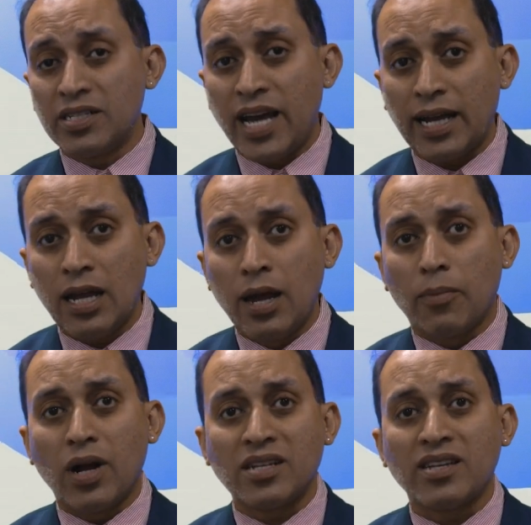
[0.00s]
Tech,
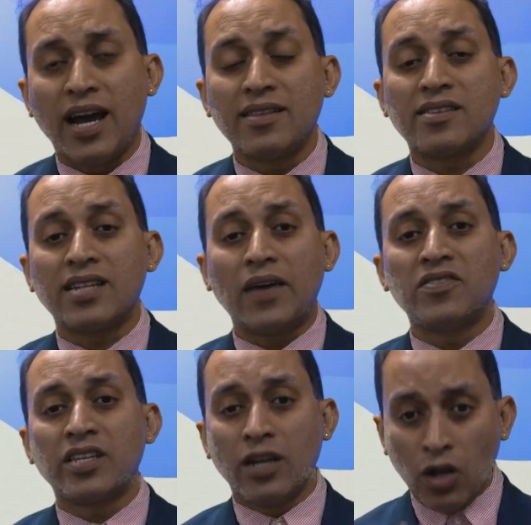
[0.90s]
Bronx Science,
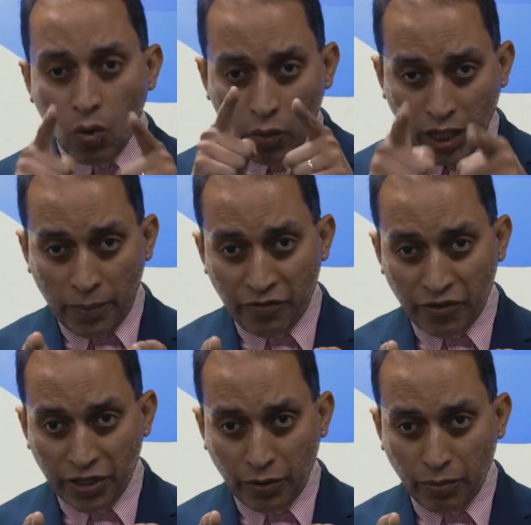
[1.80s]
Stuyvesant, we're coming for
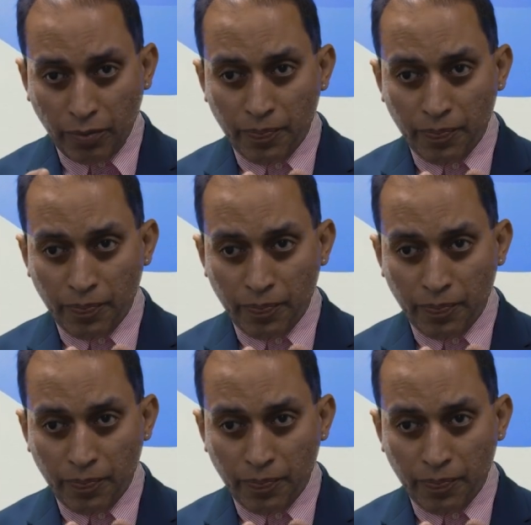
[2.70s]
you.